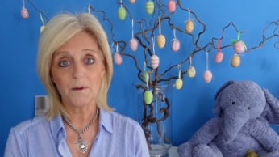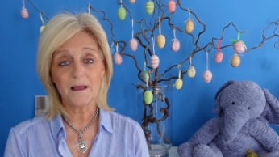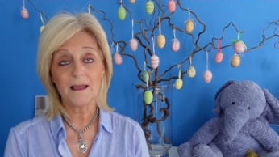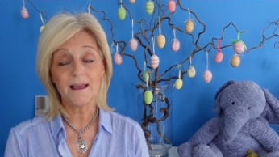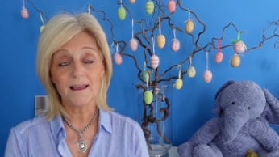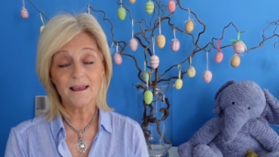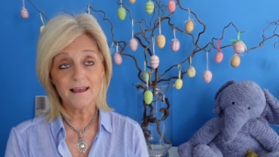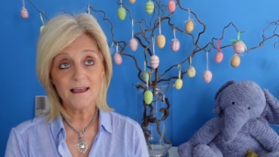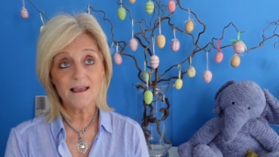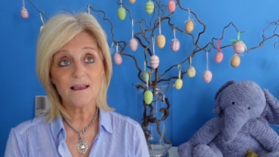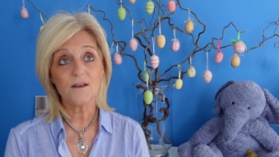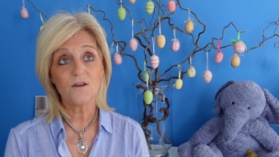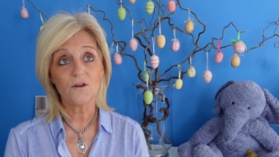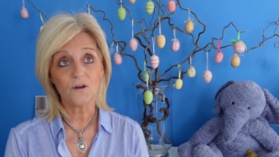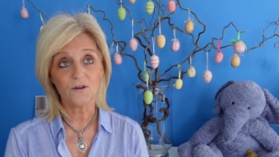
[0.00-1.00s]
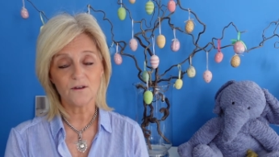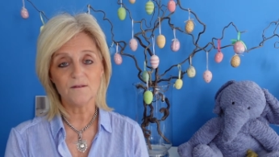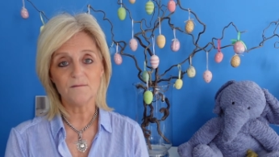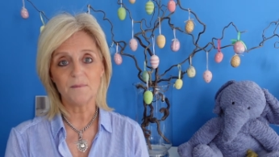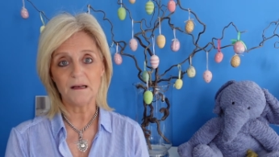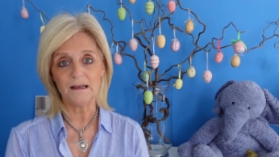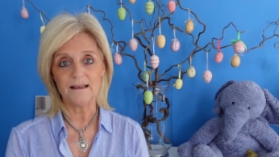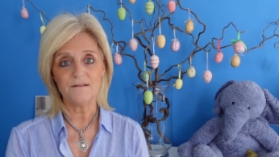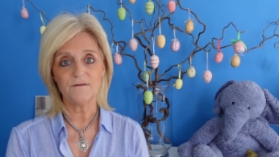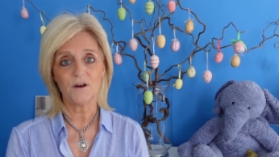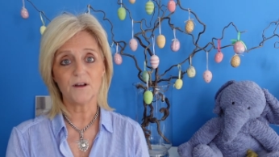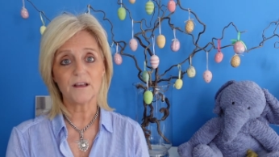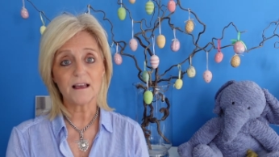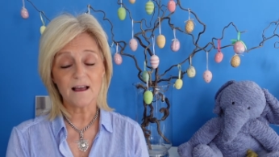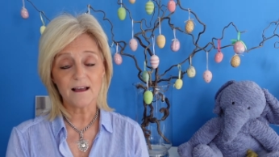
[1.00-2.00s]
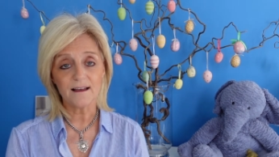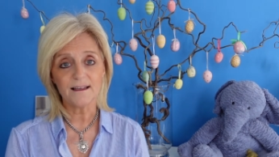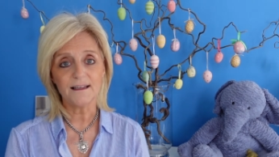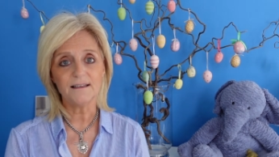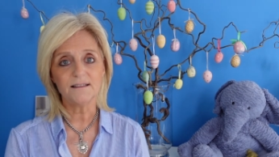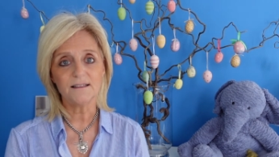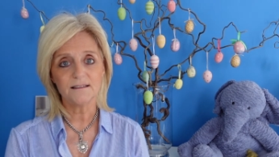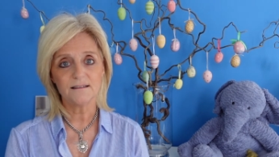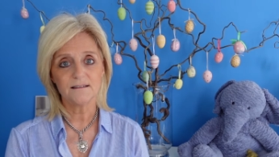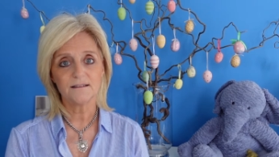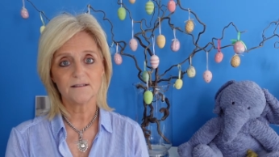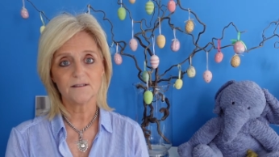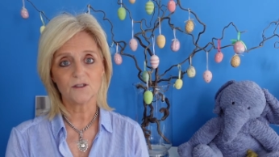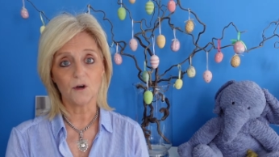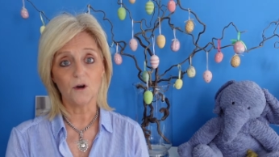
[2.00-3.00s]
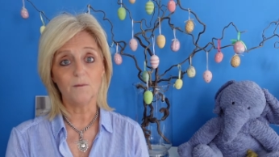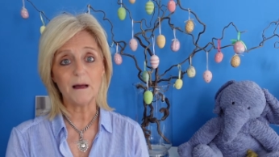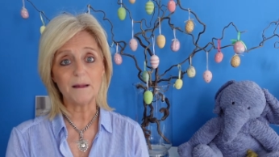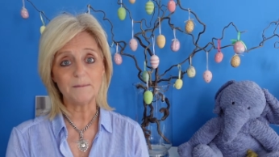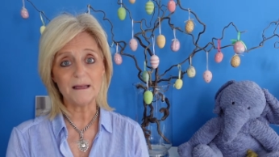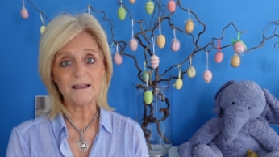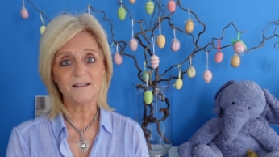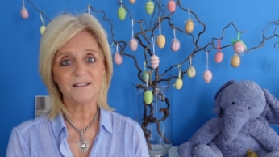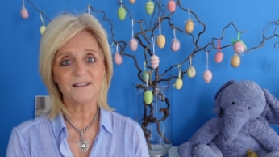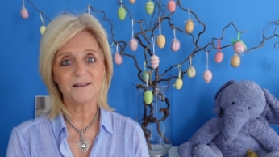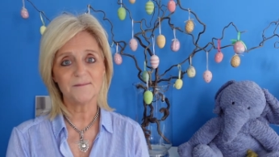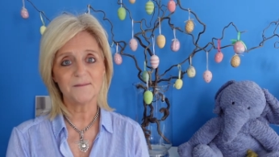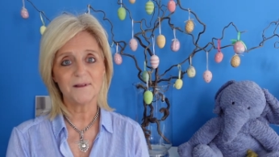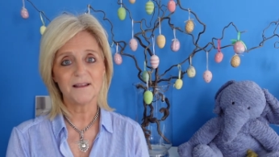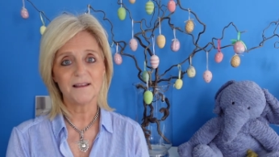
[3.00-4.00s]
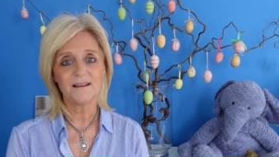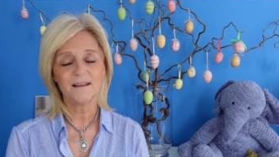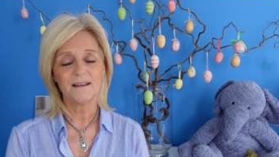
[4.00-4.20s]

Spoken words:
He couldn't believe how kind Tom had been to him.